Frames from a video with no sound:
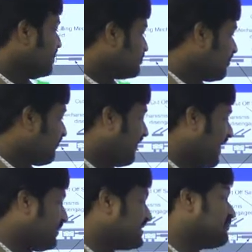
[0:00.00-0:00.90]
So
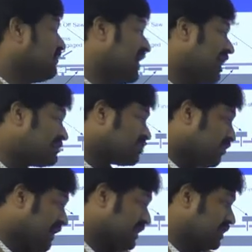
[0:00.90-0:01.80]
fabrics may
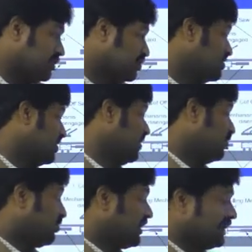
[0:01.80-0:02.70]
also be introduced
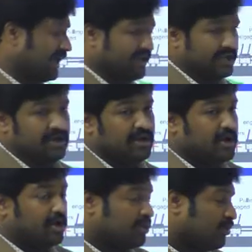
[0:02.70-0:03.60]
into the dye
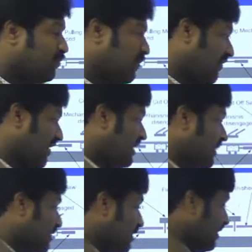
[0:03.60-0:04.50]
to provide